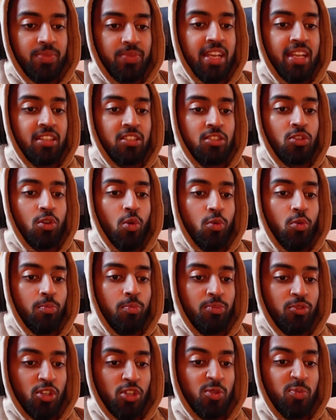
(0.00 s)
And so
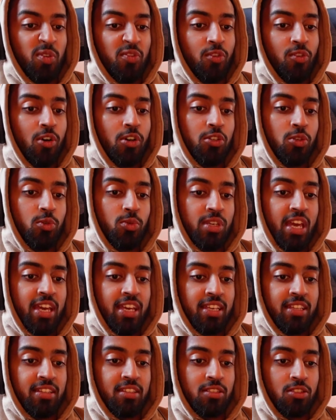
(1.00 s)
just before you
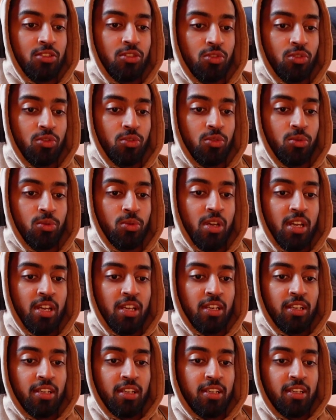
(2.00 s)
get into
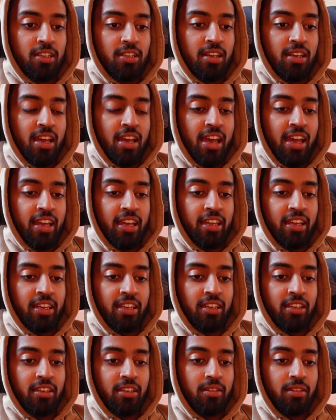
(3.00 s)

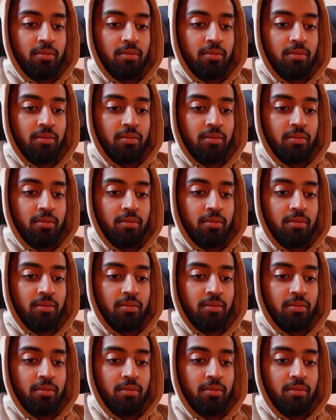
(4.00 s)
a